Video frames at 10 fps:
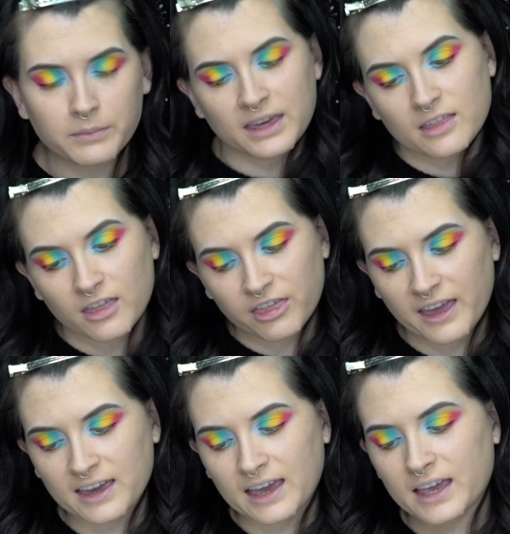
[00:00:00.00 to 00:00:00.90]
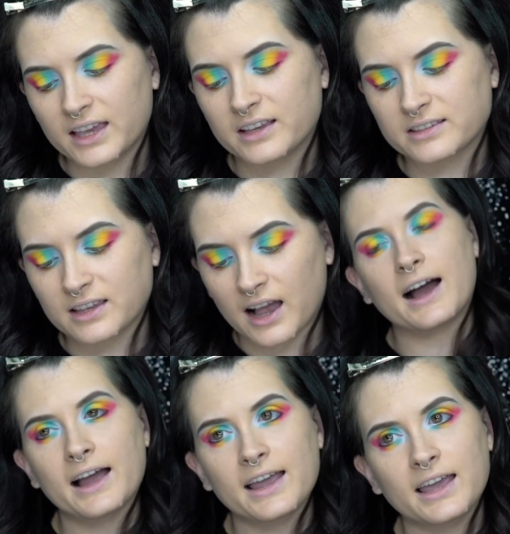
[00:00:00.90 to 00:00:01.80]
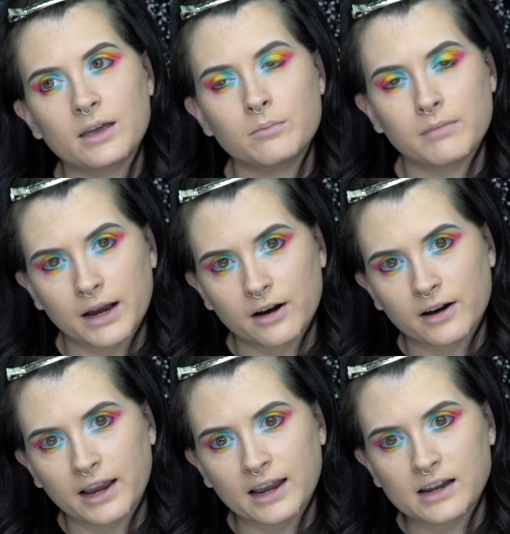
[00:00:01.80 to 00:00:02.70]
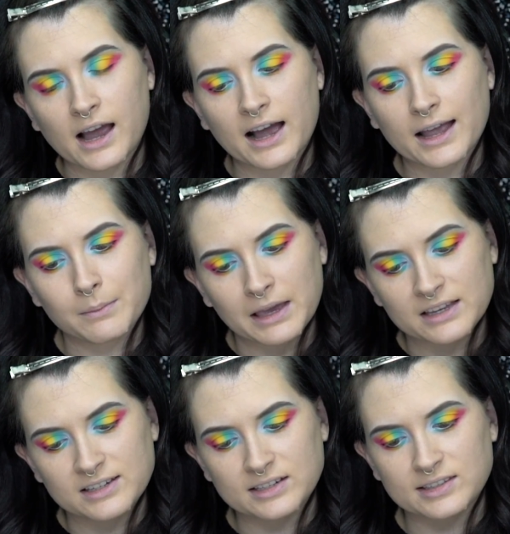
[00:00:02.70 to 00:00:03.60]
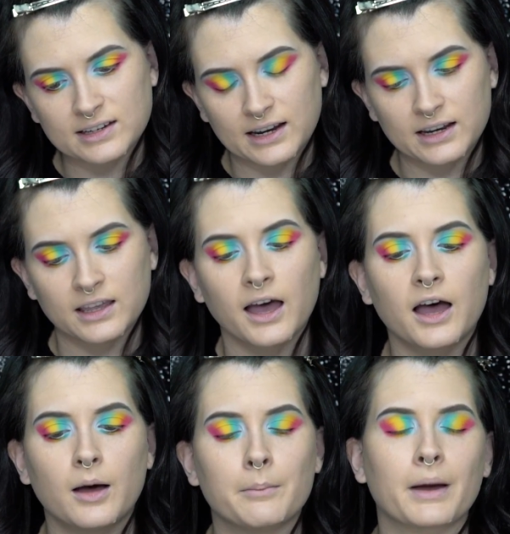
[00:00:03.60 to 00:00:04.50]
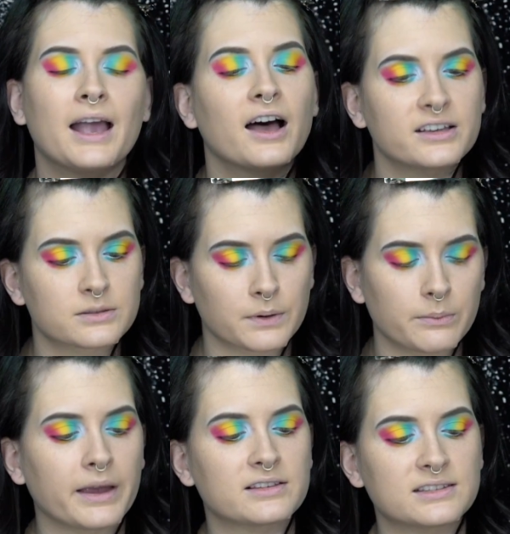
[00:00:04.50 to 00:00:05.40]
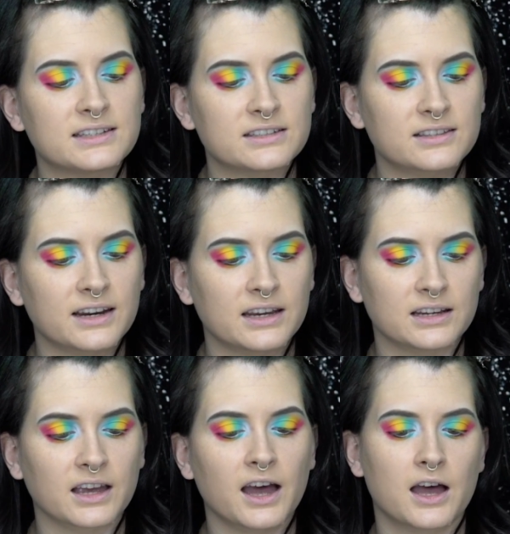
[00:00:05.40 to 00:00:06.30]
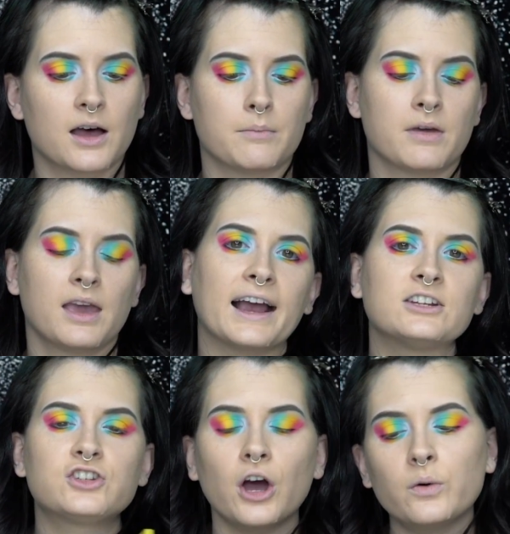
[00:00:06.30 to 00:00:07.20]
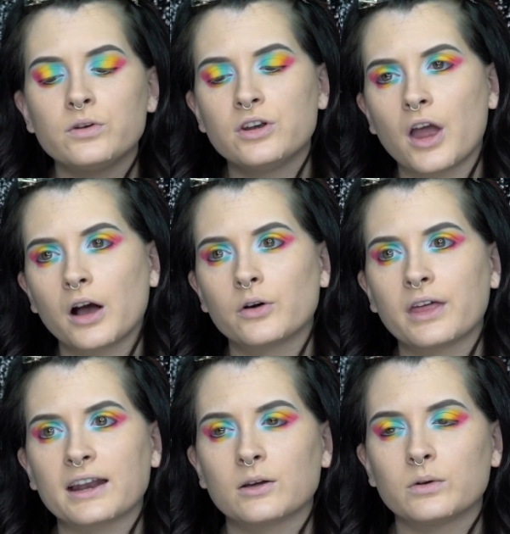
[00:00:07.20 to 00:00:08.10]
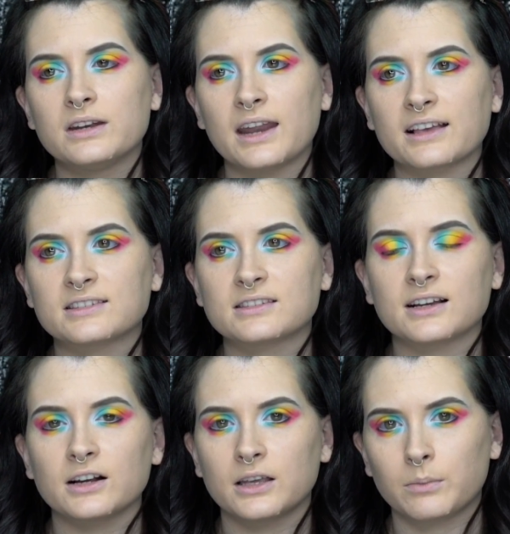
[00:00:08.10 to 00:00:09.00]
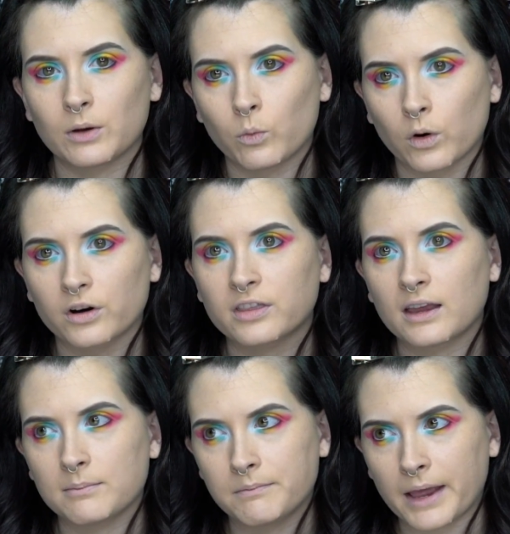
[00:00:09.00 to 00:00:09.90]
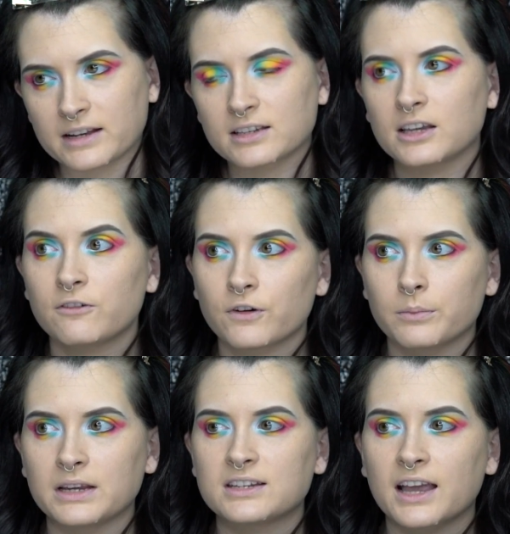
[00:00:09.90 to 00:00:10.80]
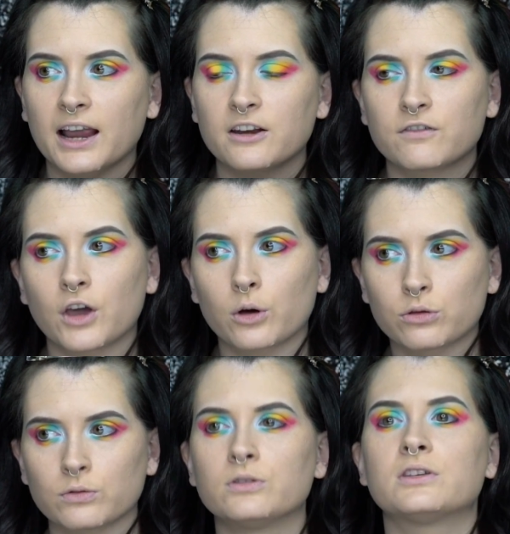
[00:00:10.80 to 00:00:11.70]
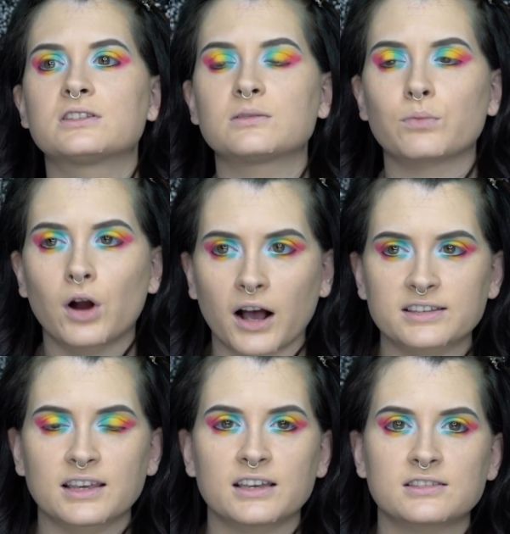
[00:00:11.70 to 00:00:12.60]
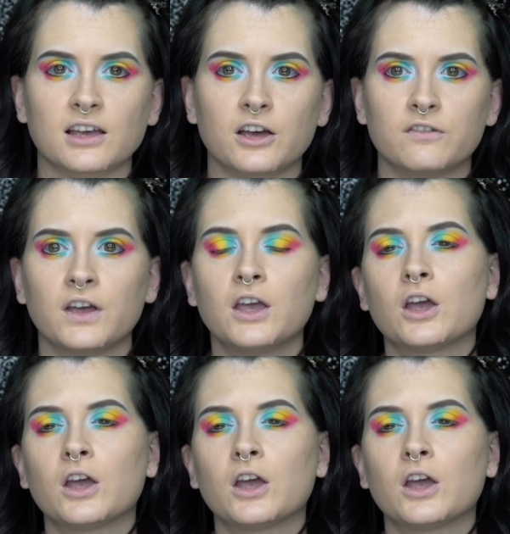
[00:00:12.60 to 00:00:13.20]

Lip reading: me, the thing is, I am married. I make a decent income. My husband makes a decent income. I don't know that it would necessarily be worth it mentally for me to kind of go through this process of